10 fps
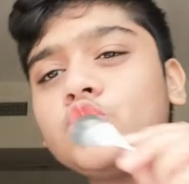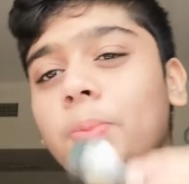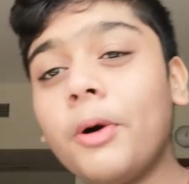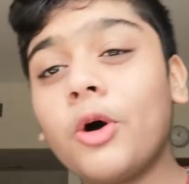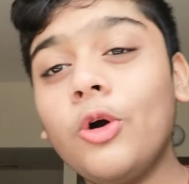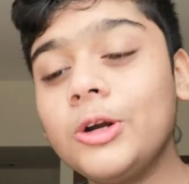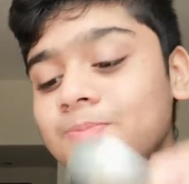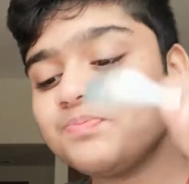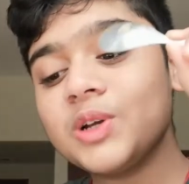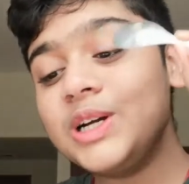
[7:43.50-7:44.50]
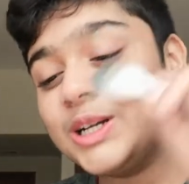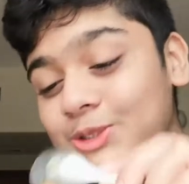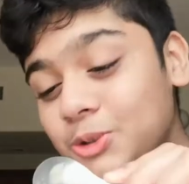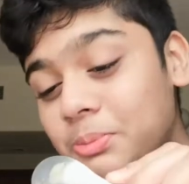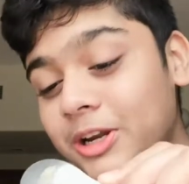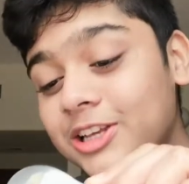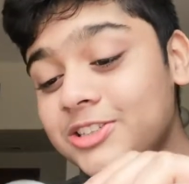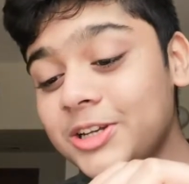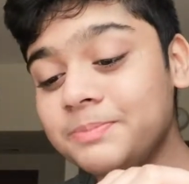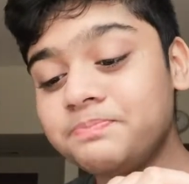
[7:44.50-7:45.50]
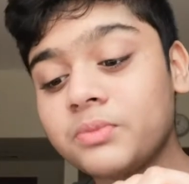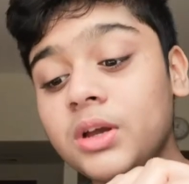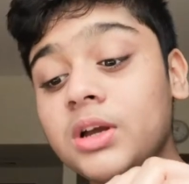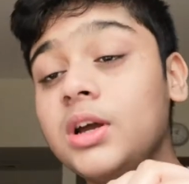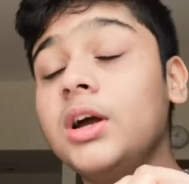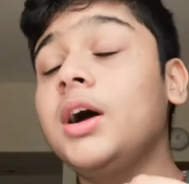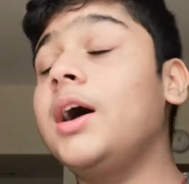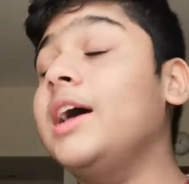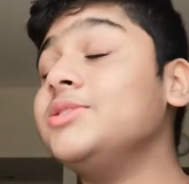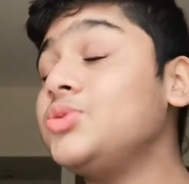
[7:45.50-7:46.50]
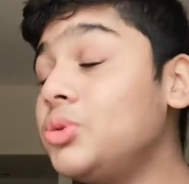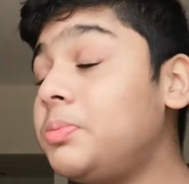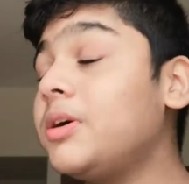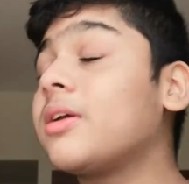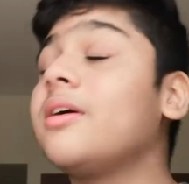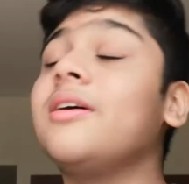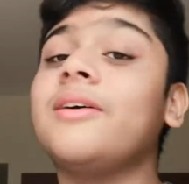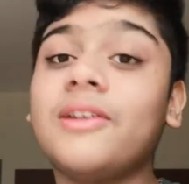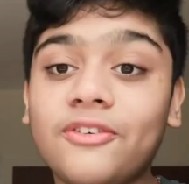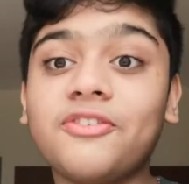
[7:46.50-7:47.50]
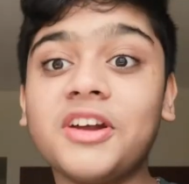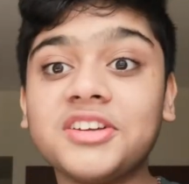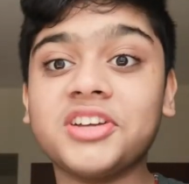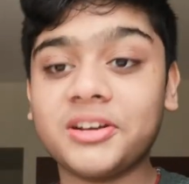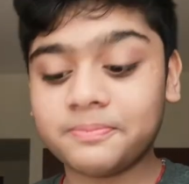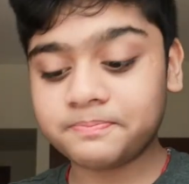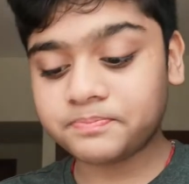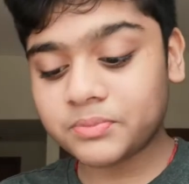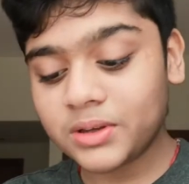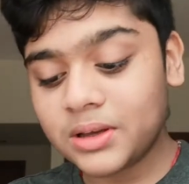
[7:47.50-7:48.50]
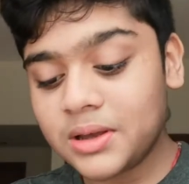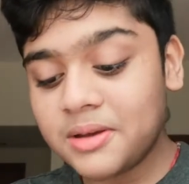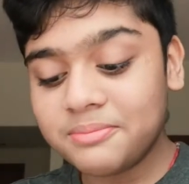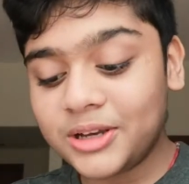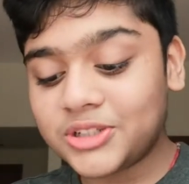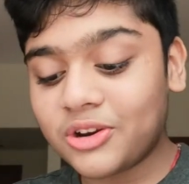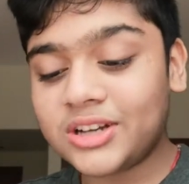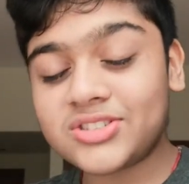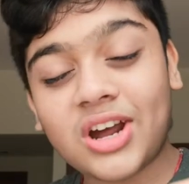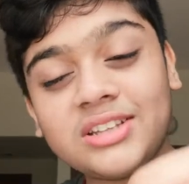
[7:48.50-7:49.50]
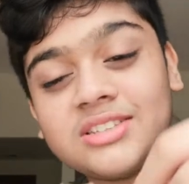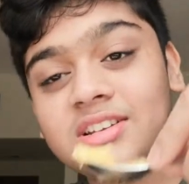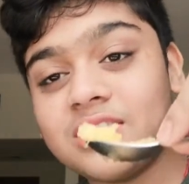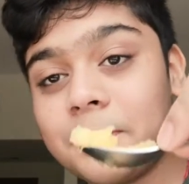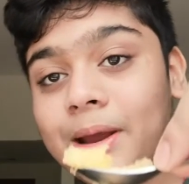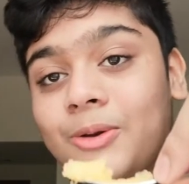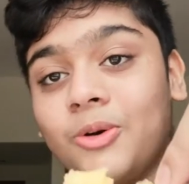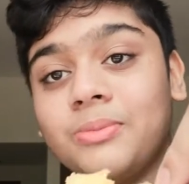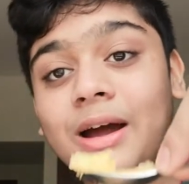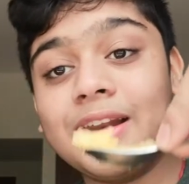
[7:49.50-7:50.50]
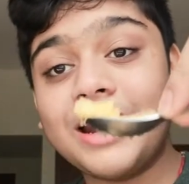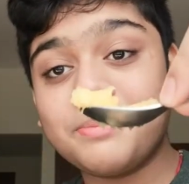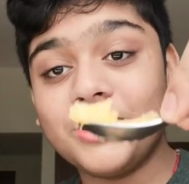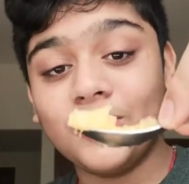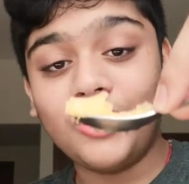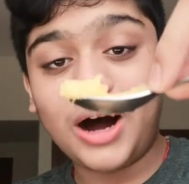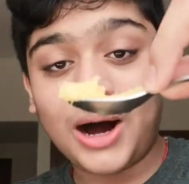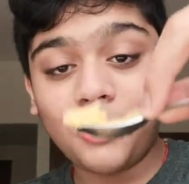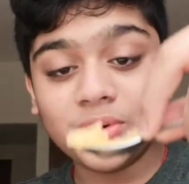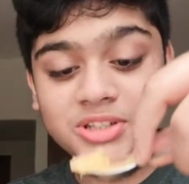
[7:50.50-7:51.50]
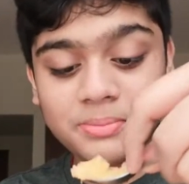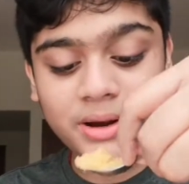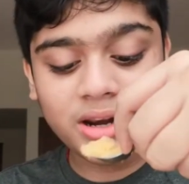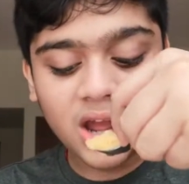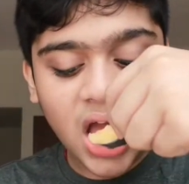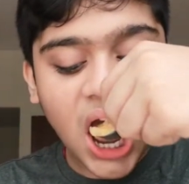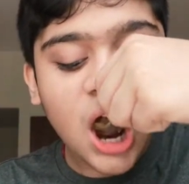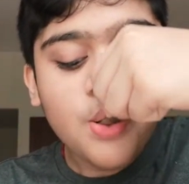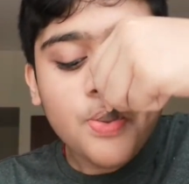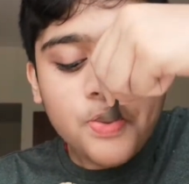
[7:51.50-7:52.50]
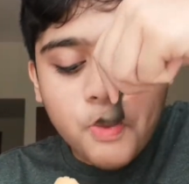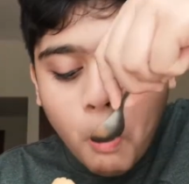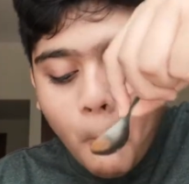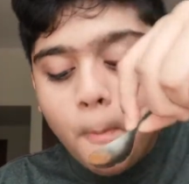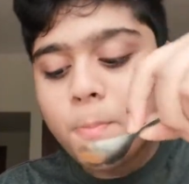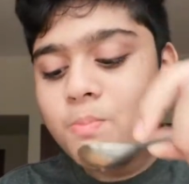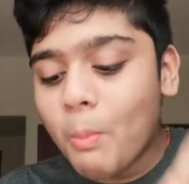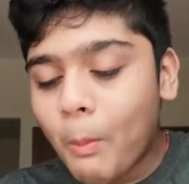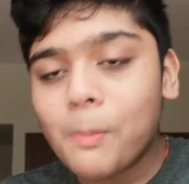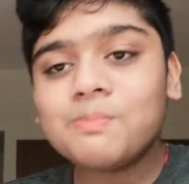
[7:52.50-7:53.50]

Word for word: super cold, super tasty, and super refreshing. Make sure you guys try this recipe at home and let me know how was it made. Hmm.